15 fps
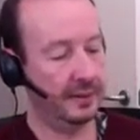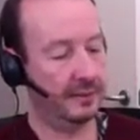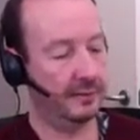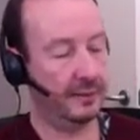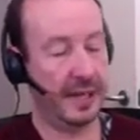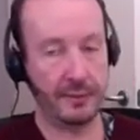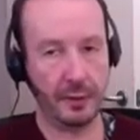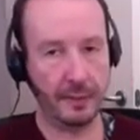
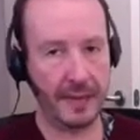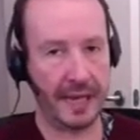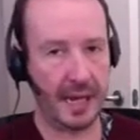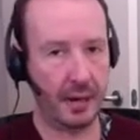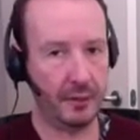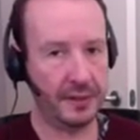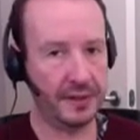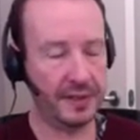we haven't got
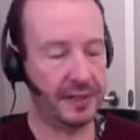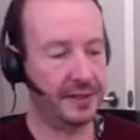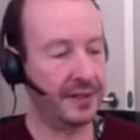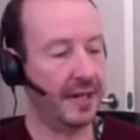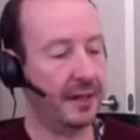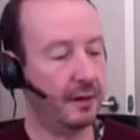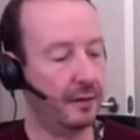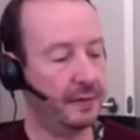power into this
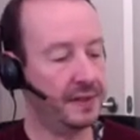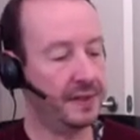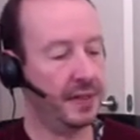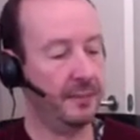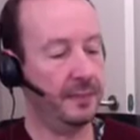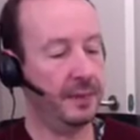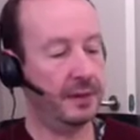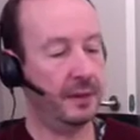yet,
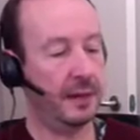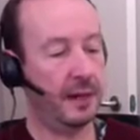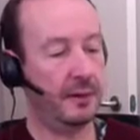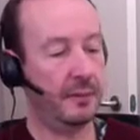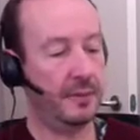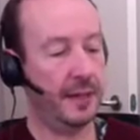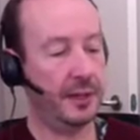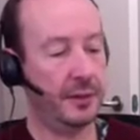obviously, but
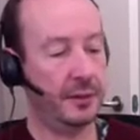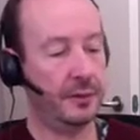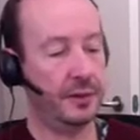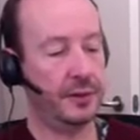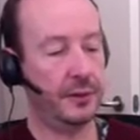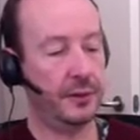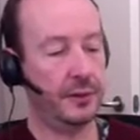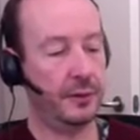I'd make sure you
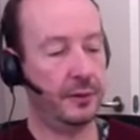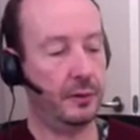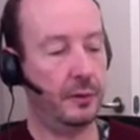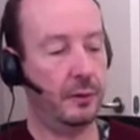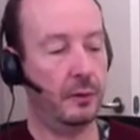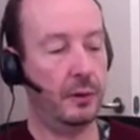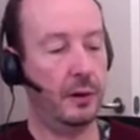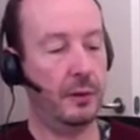turn
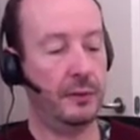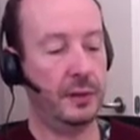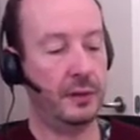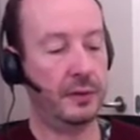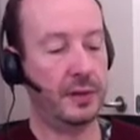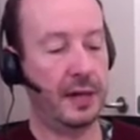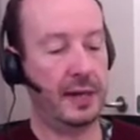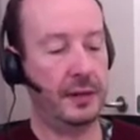all of your
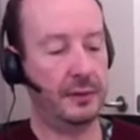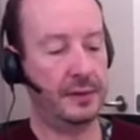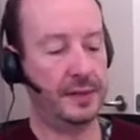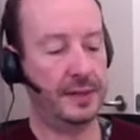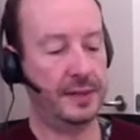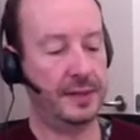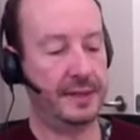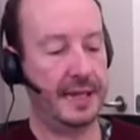
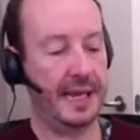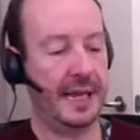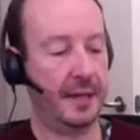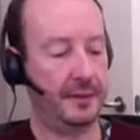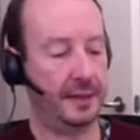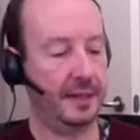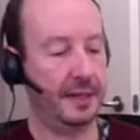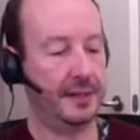dials
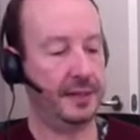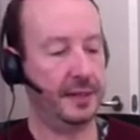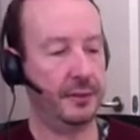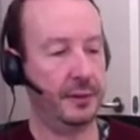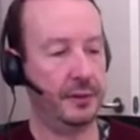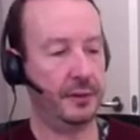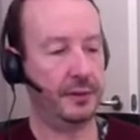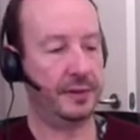down. The last thing you
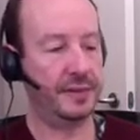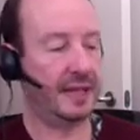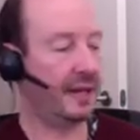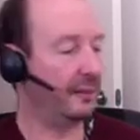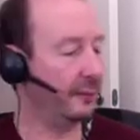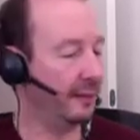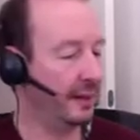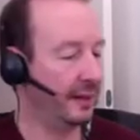want to do is
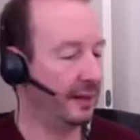have